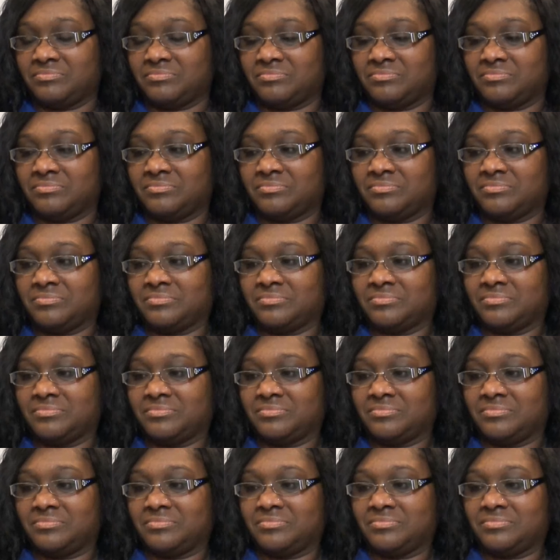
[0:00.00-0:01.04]

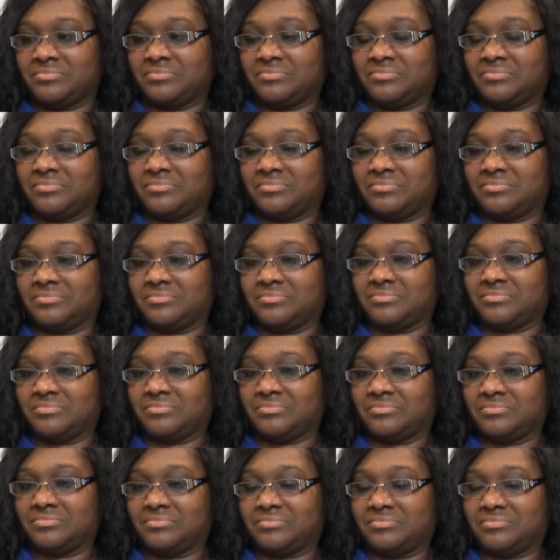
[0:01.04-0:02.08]

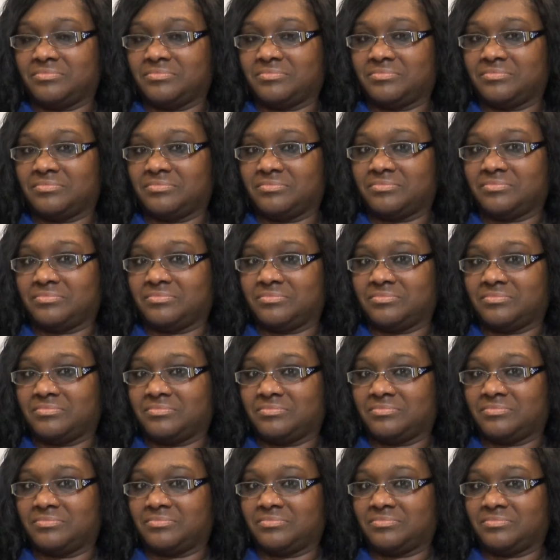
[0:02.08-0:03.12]

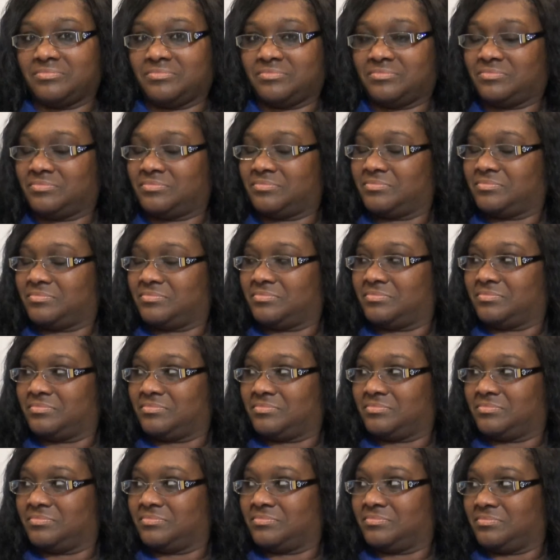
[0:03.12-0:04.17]

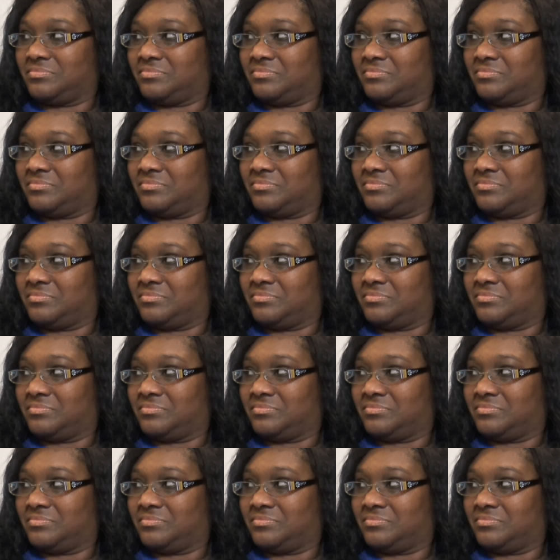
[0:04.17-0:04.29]
This person isn't speaking.